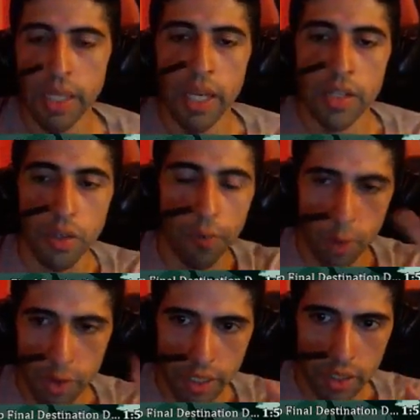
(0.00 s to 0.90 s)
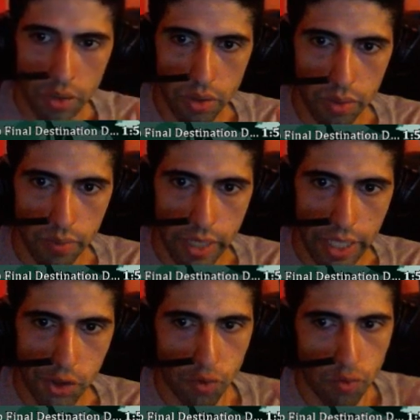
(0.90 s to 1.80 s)
So the first thing you do
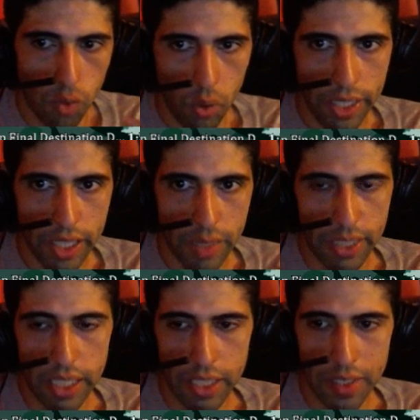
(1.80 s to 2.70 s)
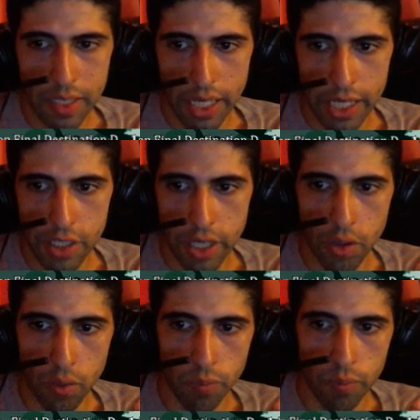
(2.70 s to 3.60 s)
is you're rolling at the beginning of the stage, and
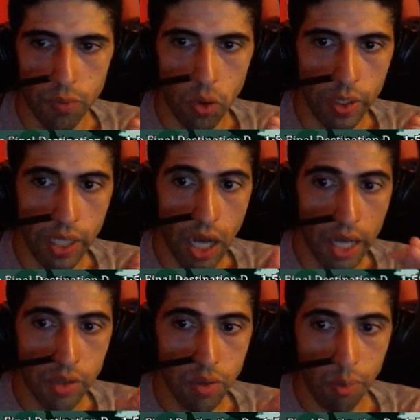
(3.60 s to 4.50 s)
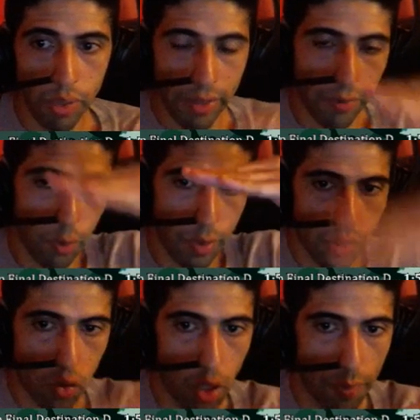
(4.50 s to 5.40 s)
you're rolling onto a platform that's
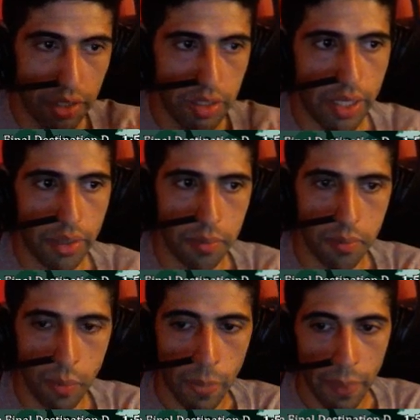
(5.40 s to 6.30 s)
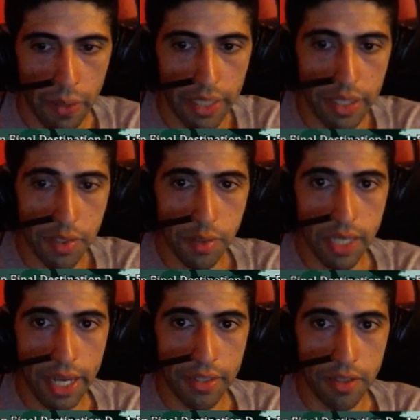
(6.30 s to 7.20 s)
dropping down. Again, this is
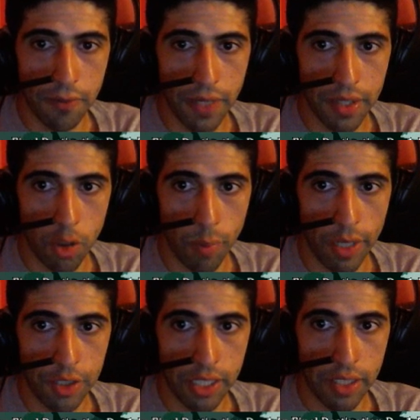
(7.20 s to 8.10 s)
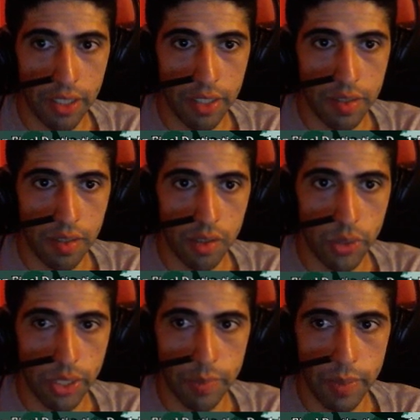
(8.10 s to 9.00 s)
tied to the fact that you're mashing out the cutscene as
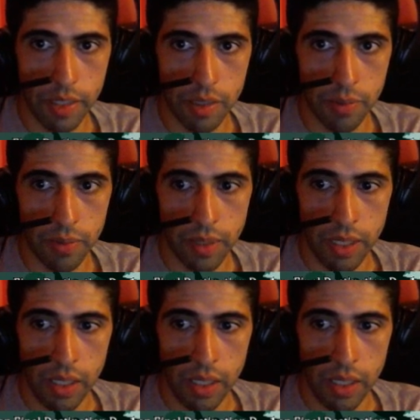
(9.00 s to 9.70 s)
quick as possible.